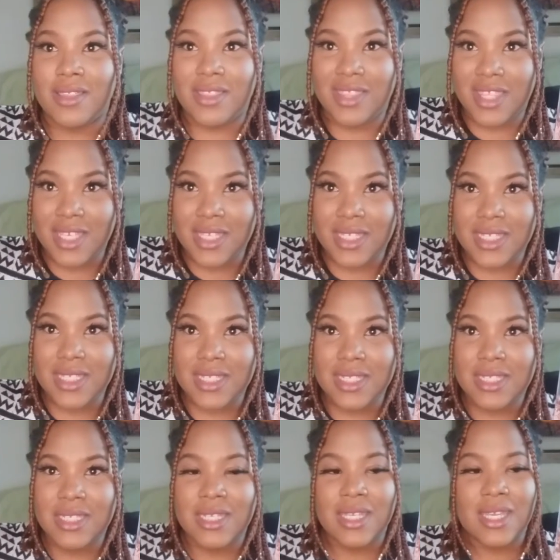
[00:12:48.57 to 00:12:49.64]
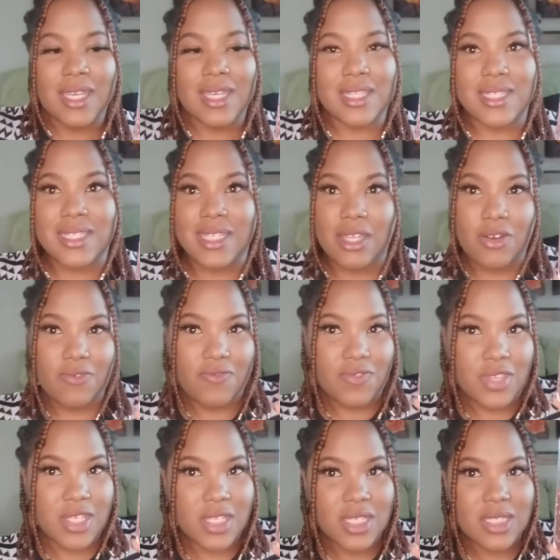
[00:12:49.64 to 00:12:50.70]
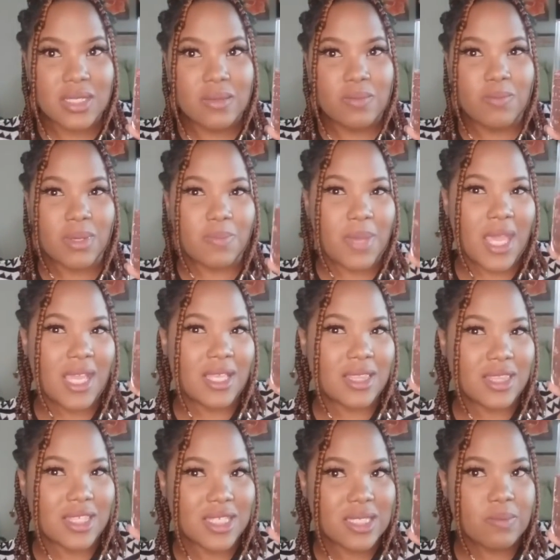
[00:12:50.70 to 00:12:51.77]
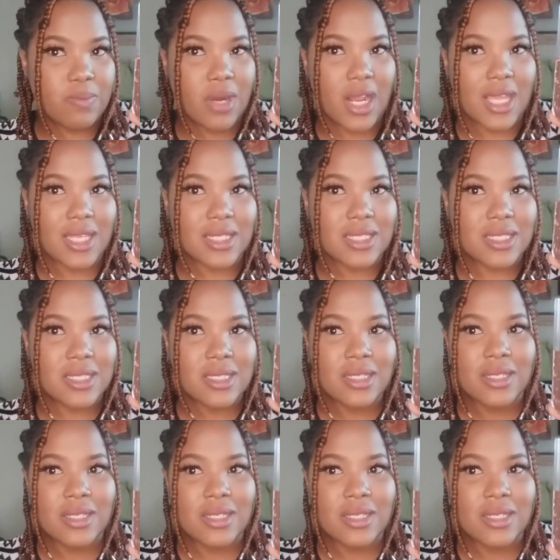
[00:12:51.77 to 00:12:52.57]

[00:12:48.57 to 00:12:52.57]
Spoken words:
this instead of this, but paying this price.